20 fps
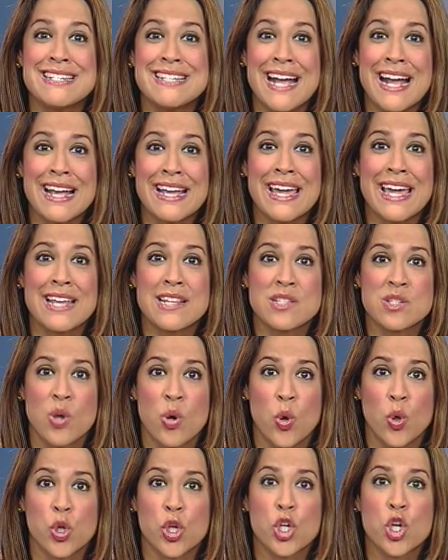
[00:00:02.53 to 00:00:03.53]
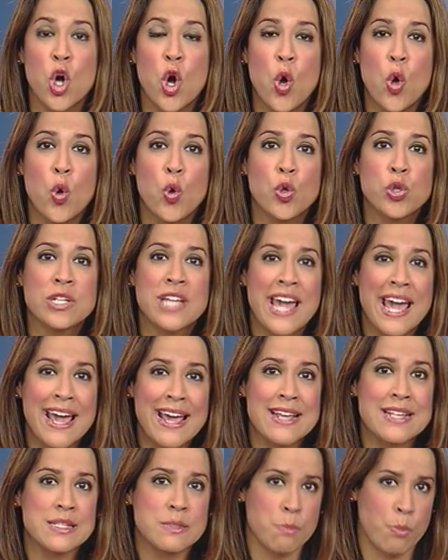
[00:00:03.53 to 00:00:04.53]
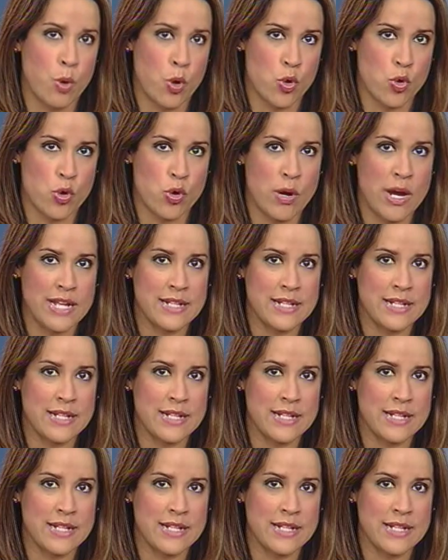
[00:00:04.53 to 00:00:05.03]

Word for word: decades old cold case murder.